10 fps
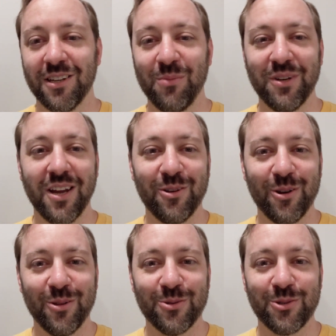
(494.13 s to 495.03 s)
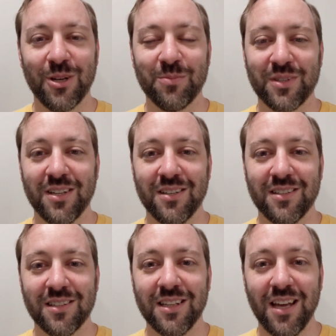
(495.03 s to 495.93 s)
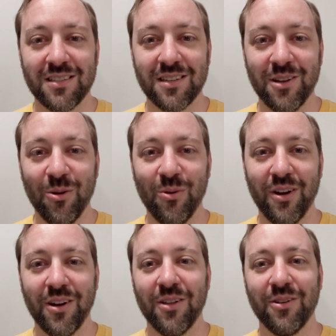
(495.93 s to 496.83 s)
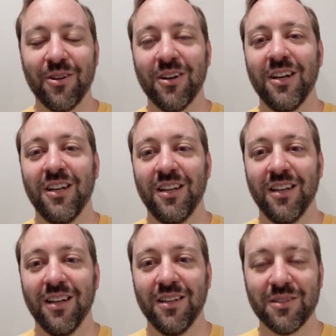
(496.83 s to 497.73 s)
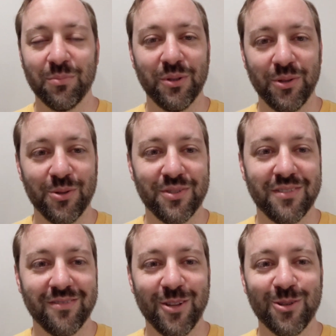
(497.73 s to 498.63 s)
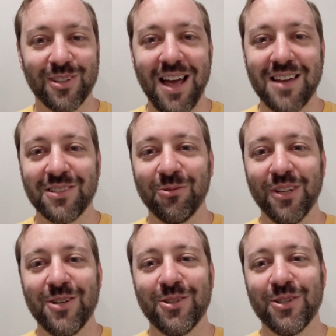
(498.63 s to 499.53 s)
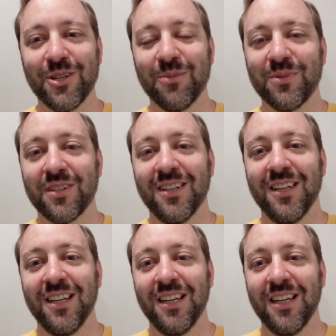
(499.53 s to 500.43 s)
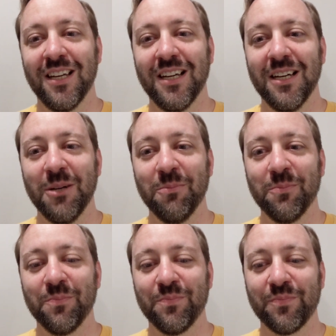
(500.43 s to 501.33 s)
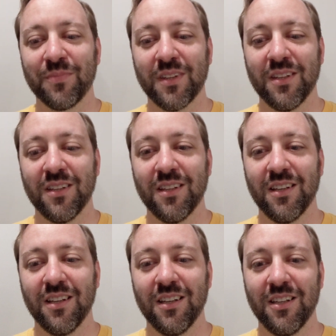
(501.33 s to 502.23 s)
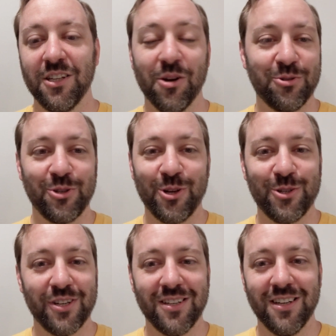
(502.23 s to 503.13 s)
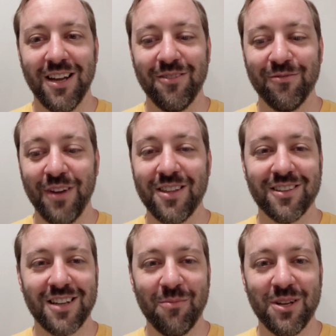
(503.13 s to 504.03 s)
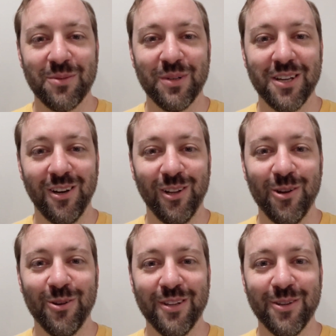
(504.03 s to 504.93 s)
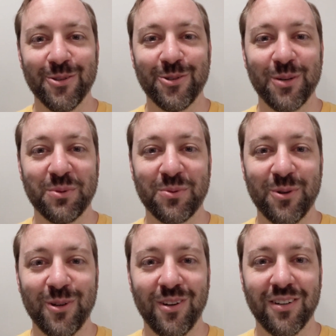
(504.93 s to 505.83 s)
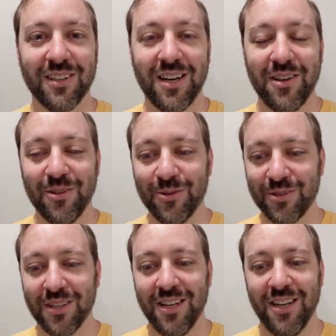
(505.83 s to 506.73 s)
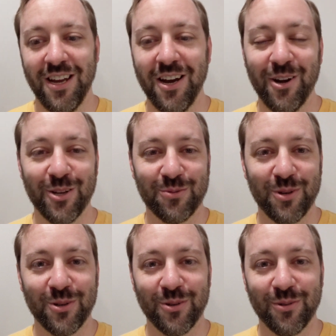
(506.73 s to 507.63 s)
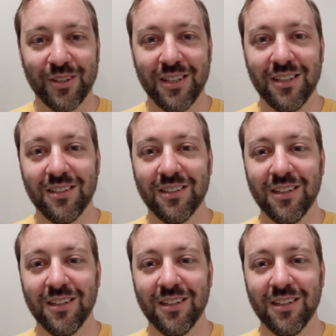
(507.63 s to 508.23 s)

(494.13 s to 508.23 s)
come together on those trips and to get to know one another and to build those lasting relationships. You know, church and faith is not meant to be done alone, and those trips were kind of those areas where you could really